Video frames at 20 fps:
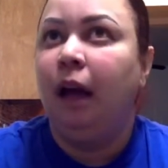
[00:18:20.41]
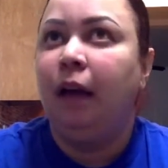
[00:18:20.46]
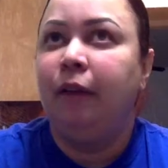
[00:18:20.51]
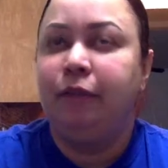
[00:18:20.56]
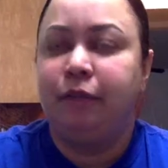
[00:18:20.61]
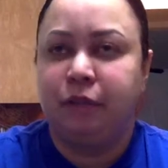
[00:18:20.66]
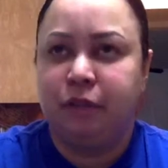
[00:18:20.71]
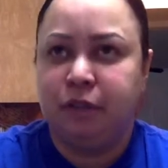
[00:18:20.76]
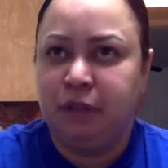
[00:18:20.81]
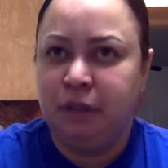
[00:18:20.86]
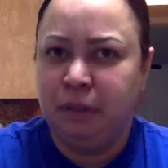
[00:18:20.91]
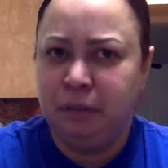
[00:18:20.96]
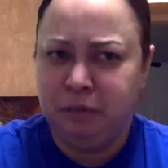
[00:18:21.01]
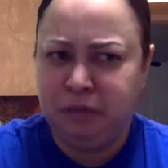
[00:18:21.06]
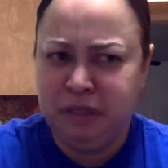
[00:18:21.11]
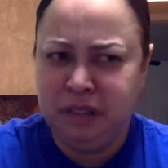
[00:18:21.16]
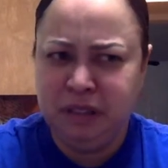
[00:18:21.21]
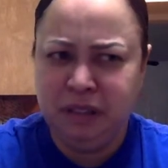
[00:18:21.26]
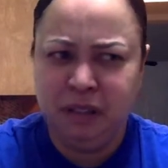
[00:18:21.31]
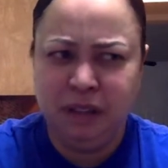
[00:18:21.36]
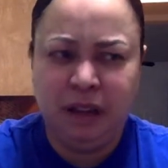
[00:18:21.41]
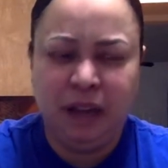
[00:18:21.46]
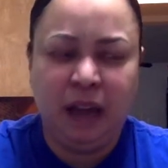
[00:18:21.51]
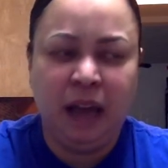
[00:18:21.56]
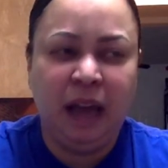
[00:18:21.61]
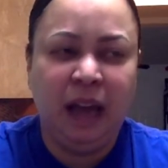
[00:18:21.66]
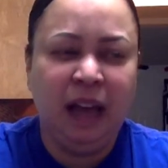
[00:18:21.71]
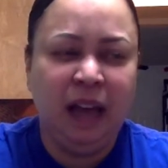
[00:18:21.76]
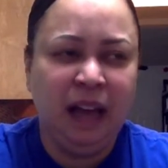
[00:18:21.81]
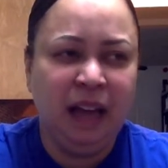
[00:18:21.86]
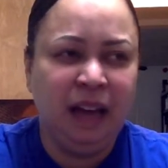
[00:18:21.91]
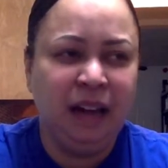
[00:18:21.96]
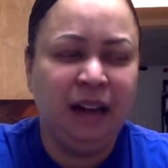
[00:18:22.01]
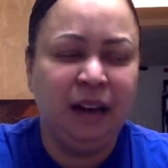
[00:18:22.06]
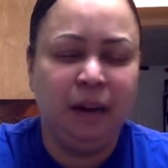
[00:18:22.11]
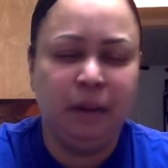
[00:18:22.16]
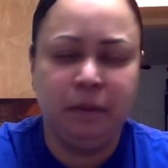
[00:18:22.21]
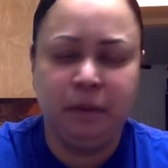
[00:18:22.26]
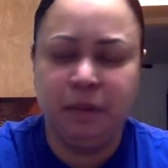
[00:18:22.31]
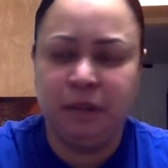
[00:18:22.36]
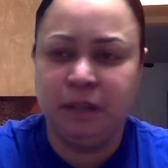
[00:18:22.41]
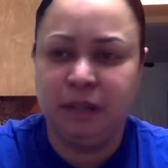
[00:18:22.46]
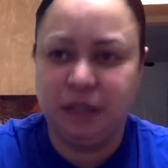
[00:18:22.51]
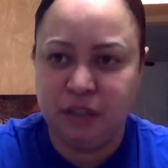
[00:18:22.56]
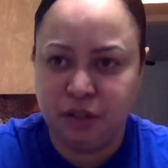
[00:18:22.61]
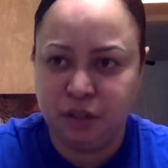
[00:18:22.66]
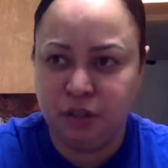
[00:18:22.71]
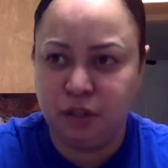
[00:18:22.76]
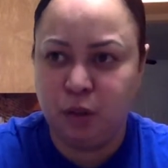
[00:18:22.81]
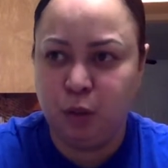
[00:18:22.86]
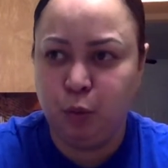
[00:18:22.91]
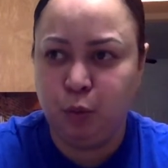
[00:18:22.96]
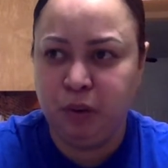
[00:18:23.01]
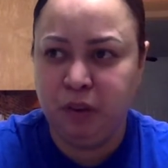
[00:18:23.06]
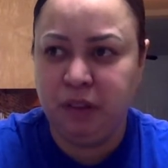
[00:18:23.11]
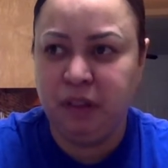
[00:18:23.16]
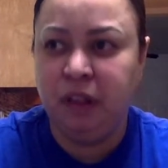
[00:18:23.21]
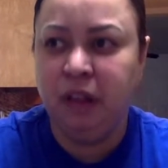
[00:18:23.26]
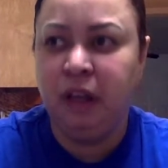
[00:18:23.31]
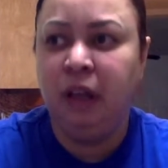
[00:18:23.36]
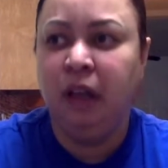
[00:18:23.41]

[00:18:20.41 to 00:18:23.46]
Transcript: For some reason, I had an obsession with